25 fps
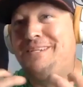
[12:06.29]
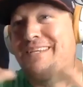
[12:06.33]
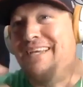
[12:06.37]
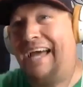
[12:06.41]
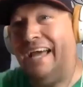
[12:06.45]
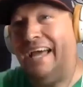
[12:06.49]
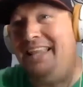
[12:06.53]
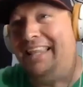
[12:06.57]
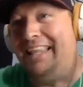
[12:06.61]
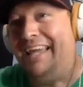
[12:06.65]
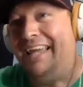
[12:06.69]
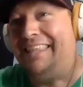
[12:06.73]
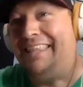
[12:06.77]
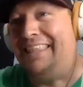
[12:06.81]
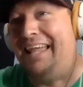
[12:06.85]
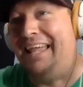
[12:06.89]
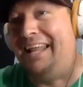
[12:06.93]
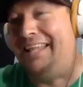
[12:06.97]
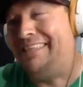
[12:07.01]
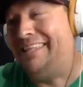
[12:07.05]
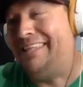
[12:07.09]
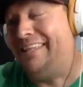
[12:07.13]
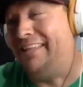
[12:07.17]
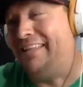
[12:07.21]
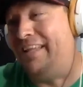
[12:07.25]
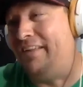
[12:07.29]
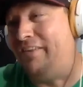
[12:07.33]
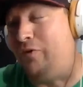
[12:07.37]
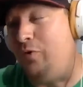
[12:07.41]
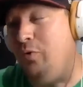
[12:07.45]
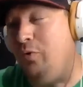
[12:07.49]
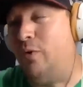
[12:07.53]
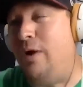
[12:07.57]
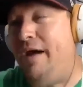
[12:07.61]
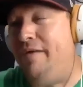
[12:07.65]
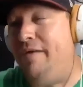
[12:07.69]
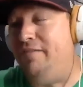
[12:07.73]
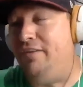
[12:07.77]
I like that. I think that's
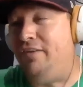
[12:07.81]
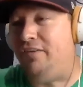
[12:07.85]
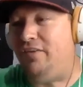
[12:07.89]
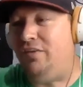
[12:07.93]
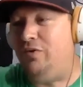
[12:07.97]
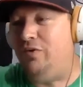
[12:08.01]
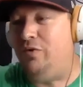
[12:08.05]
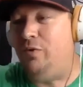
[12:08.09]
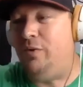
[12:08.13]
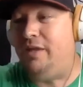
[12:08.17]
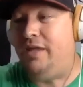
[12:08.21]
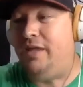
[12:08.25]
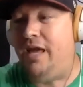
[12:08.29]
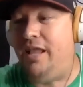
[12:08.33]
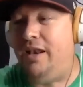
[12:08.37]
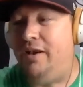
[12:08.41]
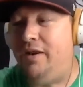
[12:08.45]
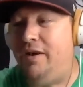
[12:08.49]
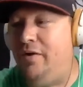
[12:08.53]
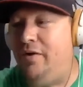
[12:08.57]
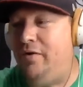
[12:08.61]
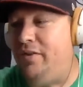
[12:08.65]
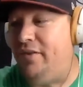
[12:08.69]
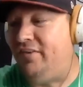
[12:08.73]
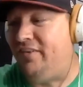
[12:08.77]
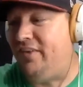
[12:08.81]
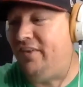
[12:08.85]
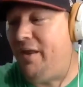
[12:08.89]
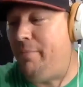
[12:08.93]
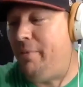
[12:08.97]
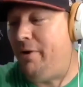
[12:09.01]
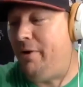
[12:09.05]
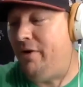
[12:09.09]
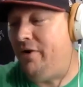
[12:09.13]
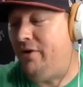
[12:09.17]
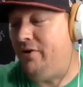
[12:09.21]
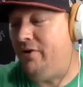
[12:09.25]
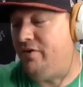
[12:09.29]
cool. Obviously, you and Kennedy are the same
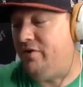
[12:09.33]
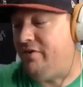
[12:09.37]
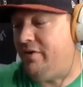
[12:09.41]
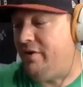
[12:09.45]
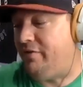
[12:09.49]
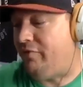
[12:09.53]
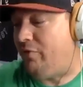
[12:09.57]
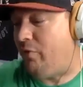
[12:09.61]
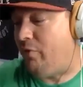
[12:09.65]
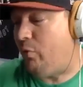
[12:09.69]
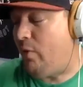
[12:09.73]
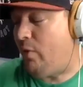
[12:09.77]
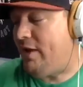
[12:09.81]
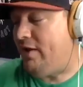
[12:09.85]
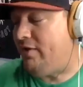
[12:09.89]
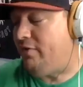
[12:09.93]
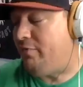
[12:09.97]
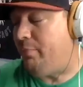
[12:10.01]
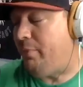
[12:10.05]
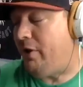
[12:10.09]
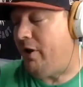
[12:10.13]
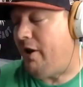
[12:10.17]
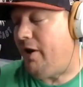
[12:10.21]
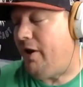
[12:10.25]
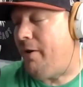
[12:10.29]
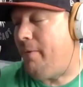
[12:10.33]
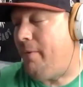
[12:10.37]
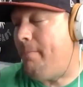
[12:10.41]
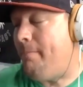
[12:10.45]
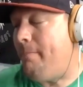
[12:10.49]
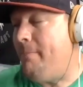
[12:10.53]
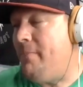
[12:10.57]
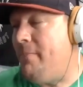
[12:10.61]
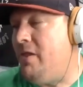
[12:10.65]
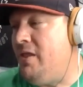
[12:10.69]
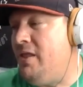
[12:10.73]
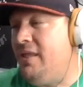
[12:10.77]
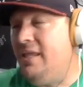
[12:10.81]
era, just different weights. But um,
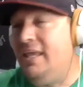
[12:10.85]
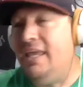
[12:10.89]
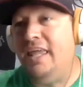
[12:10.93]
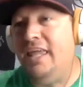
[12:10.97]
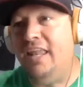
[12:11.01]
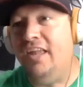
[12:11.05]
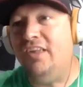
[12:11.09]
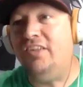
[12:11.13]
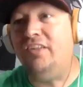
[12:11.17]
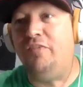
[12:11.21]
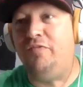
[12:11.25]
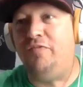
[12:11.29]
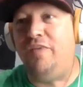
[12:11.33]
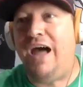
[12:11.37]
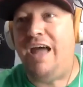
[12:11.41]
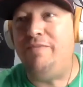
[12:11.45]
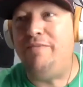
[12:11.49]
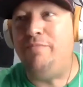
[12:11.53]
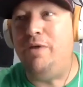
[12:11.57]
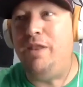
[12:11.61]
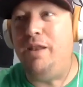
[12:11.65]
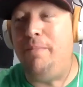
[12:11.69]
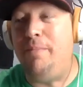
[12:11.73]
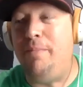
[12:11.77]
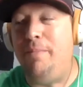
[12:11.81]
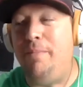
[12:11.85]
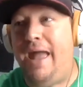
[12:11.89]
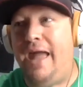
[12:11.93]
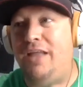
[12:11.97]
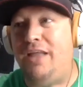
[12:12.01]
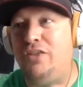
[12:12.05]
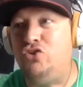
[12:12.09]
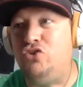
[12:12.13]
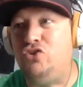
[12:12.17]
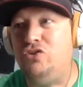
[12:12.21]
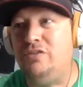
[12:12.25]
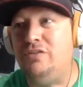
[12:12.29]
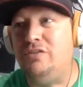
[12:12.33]
it is a five minute
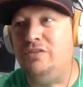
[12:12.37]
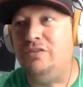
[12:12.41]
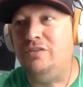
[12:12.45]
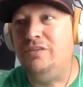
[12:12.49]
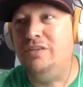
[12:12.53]
match.